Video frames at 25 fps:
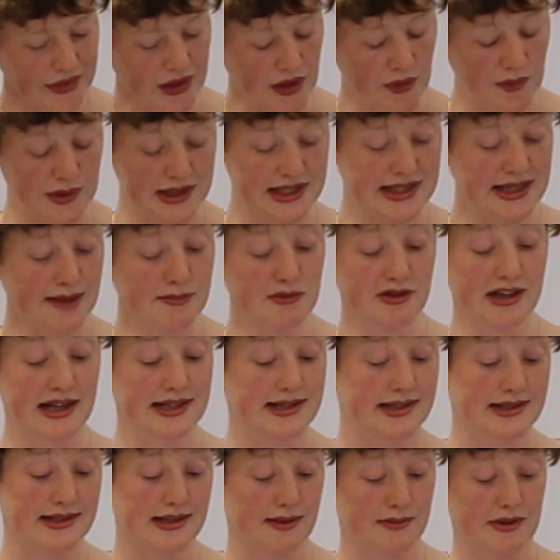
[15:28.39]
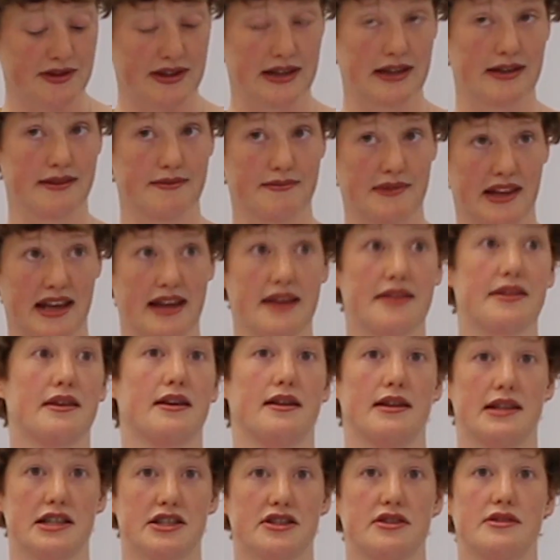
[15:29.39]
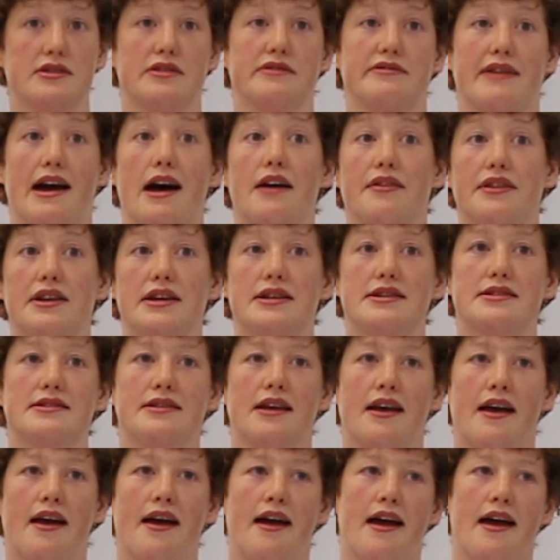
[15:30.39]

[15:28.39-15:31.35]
which summarizes some of the ethical issues around this